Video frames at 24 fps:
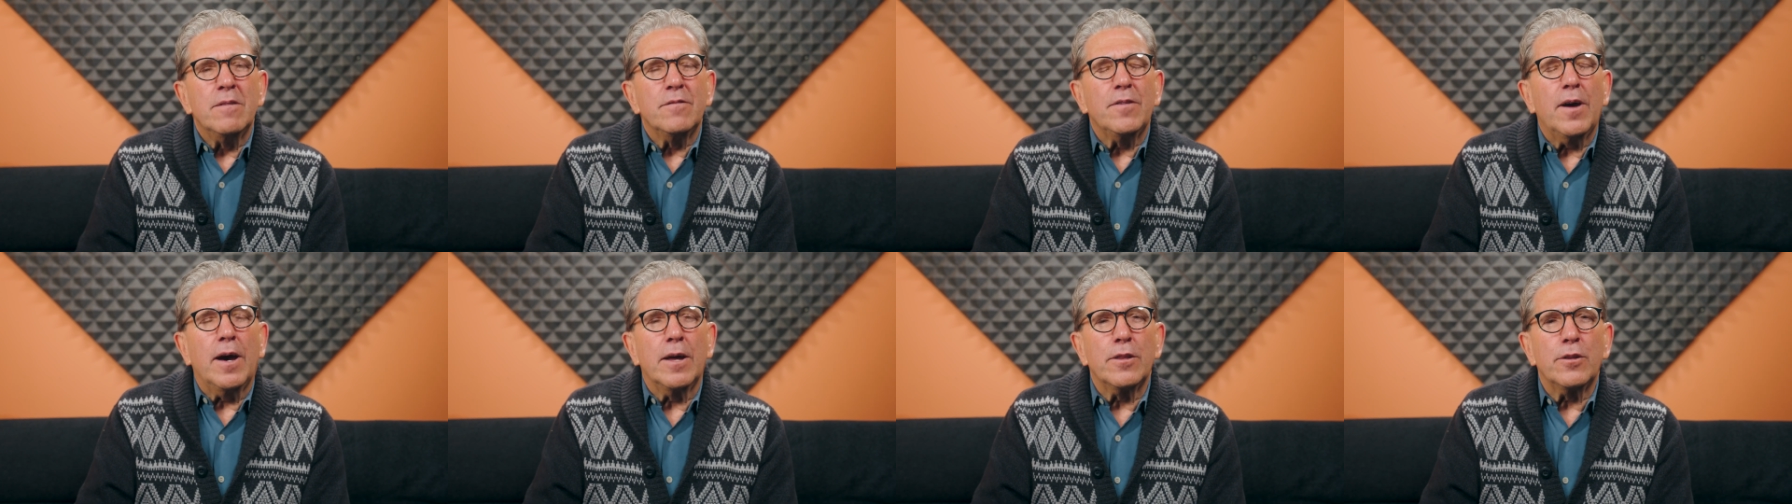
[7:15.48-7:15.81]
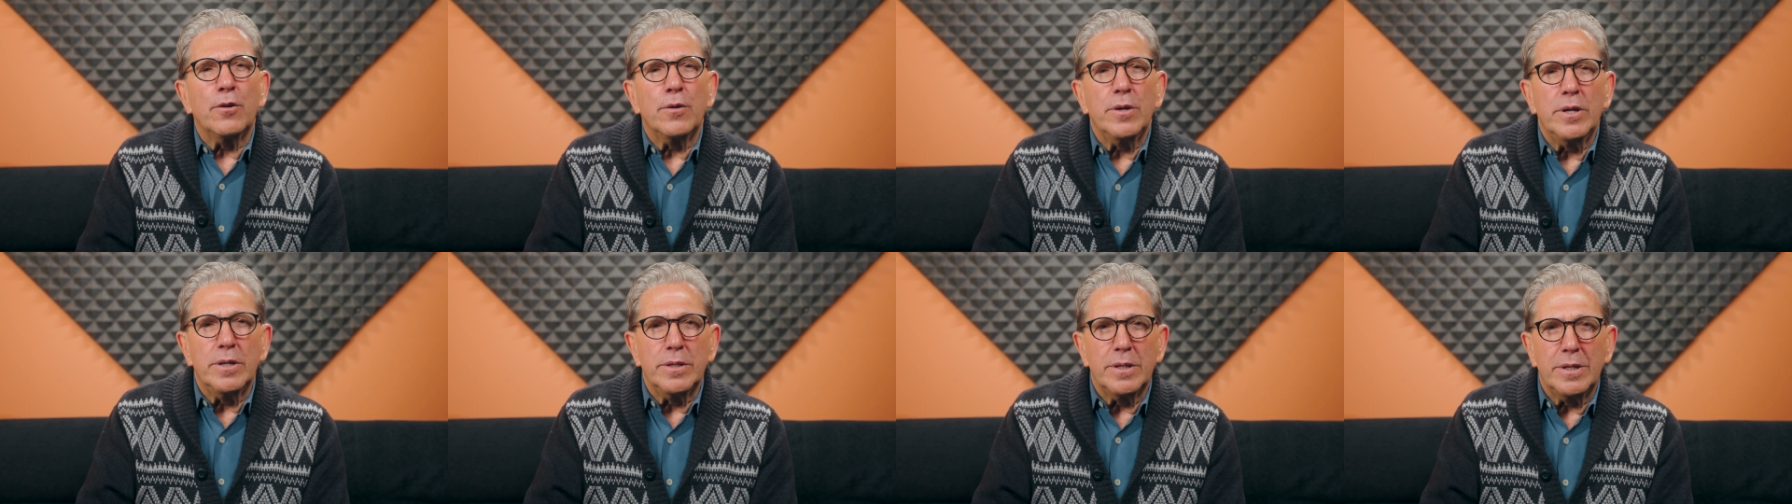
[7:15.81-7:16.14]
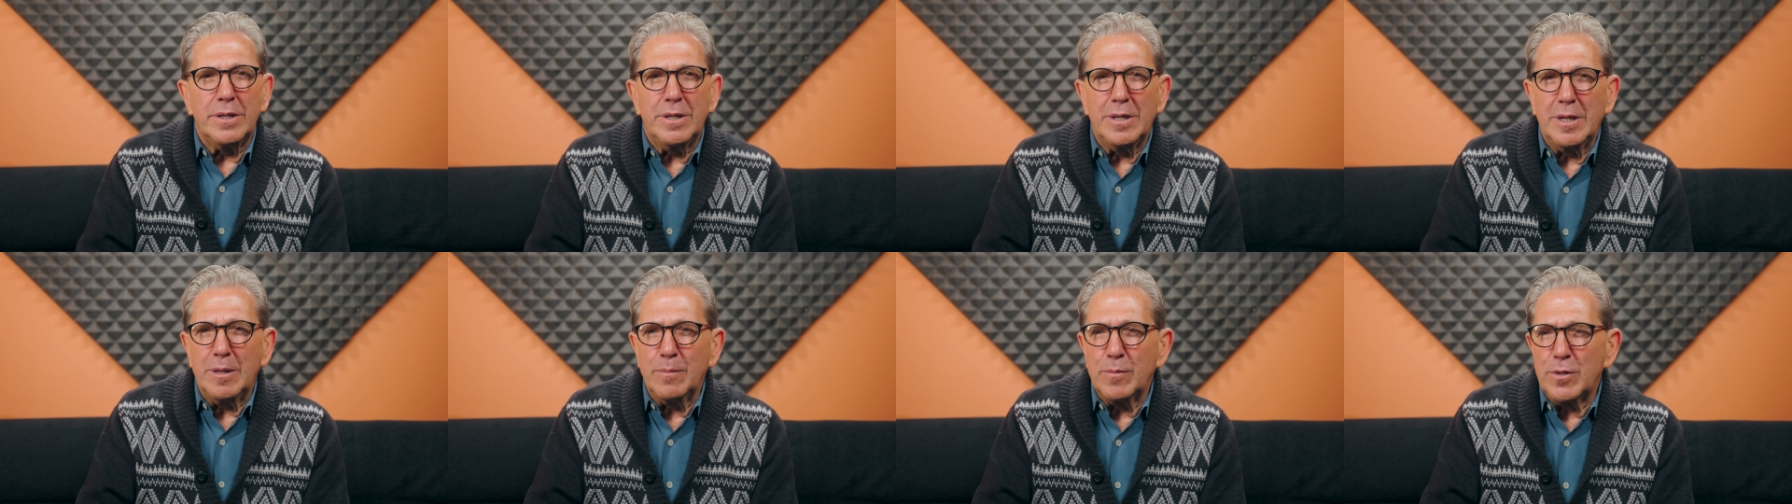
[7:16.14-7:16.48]
Father, in the
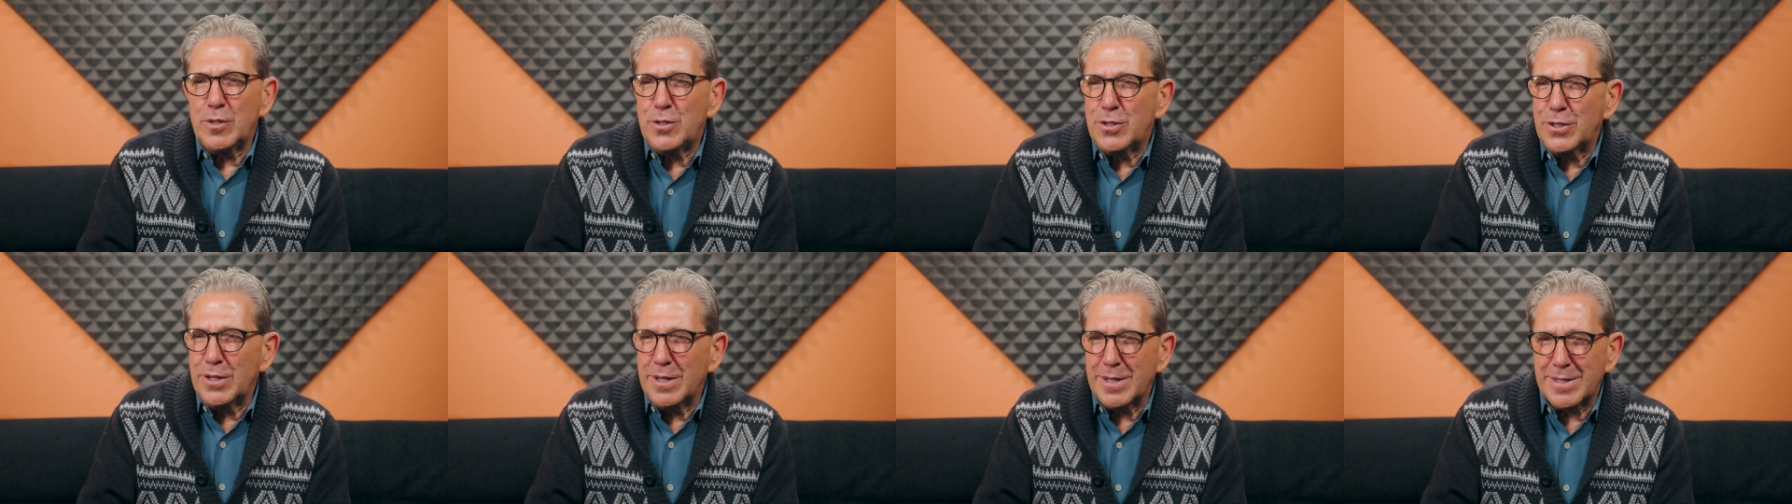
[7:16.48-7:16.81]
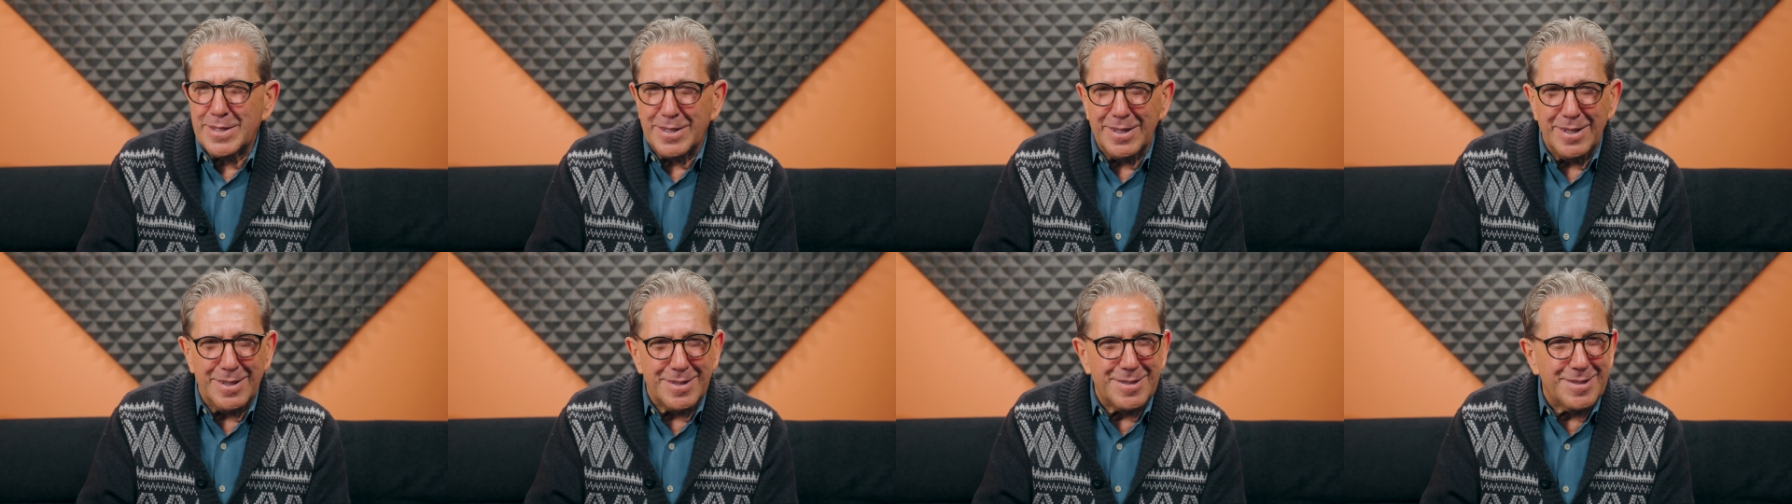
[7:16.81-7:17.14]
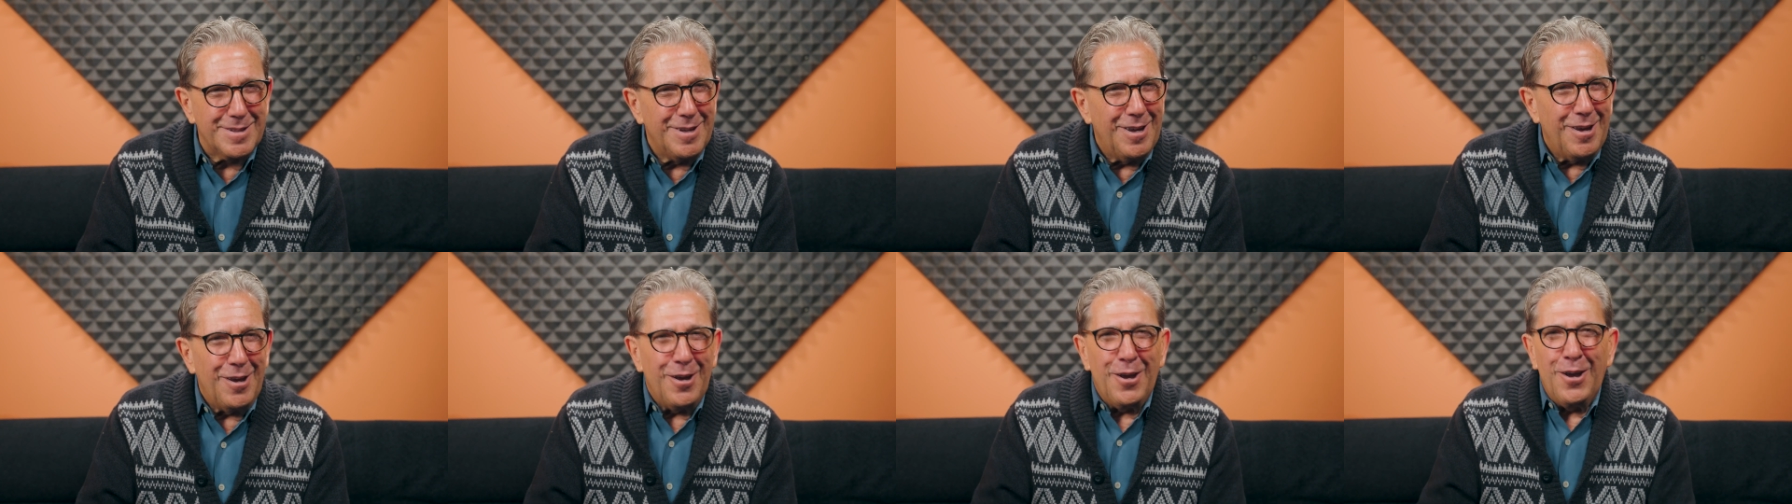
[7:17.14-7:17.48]
name of
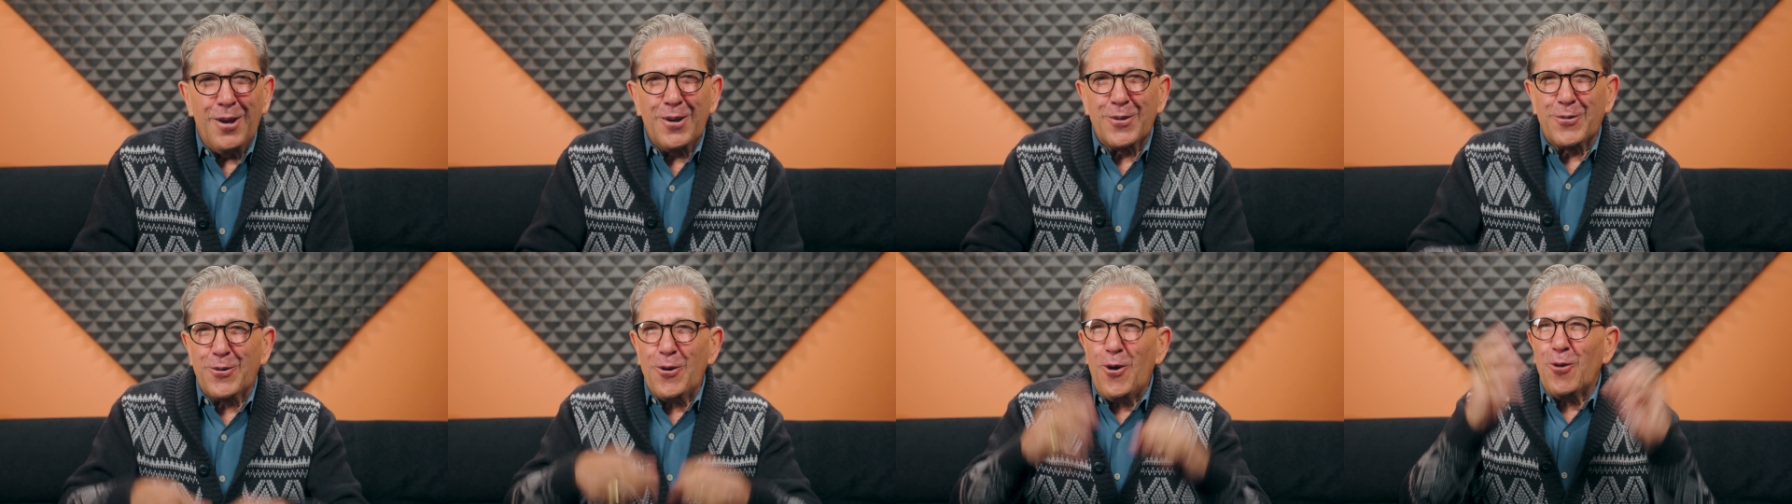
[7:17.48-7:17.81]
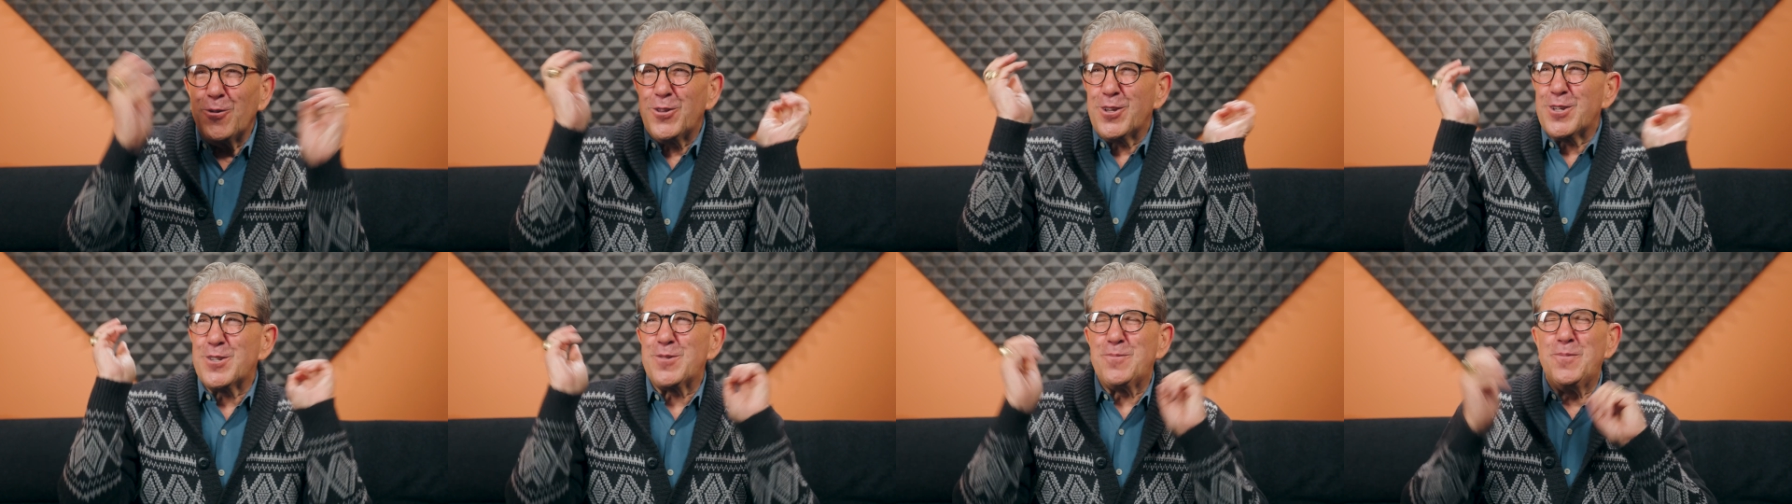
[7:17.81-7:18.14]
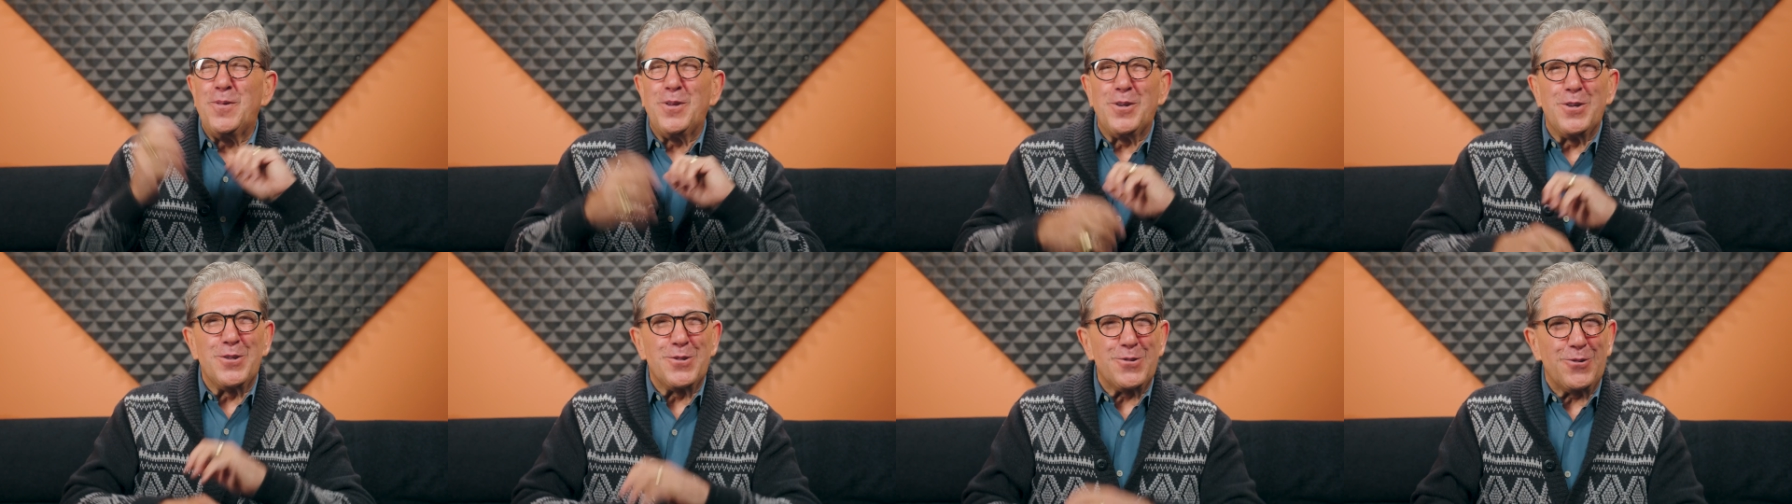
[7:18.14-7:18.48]
Jesus, grow this
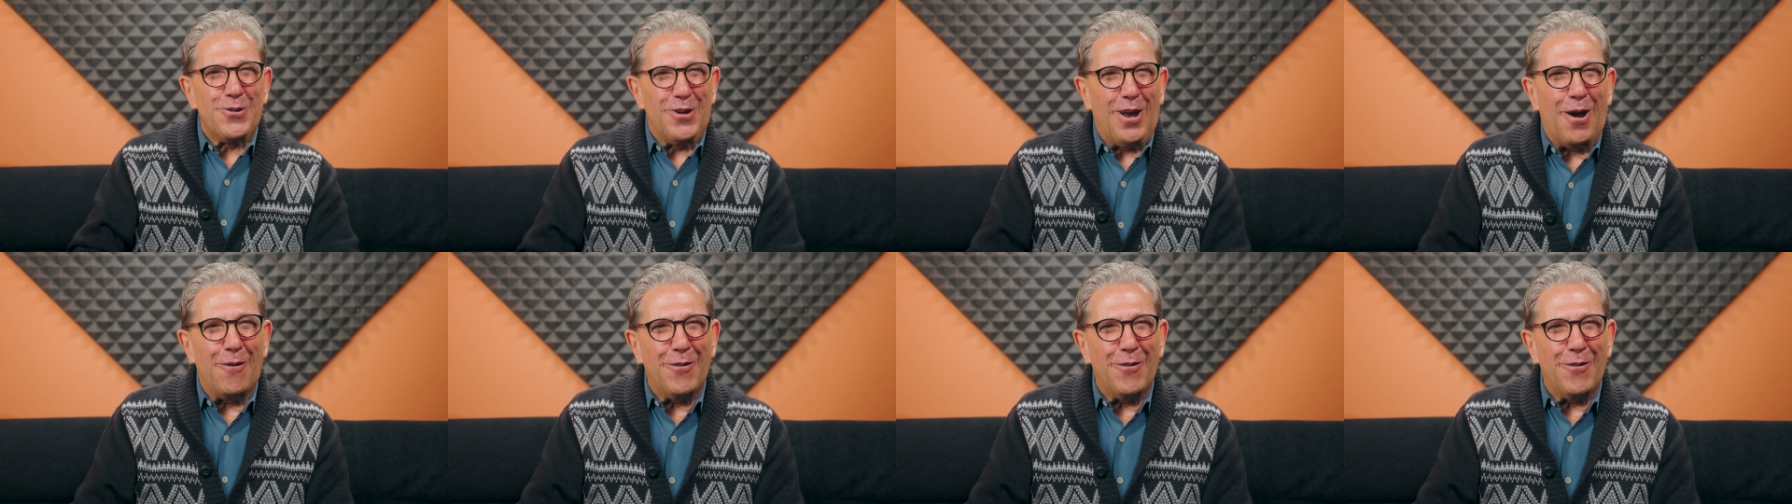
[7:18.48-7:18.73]
ministry.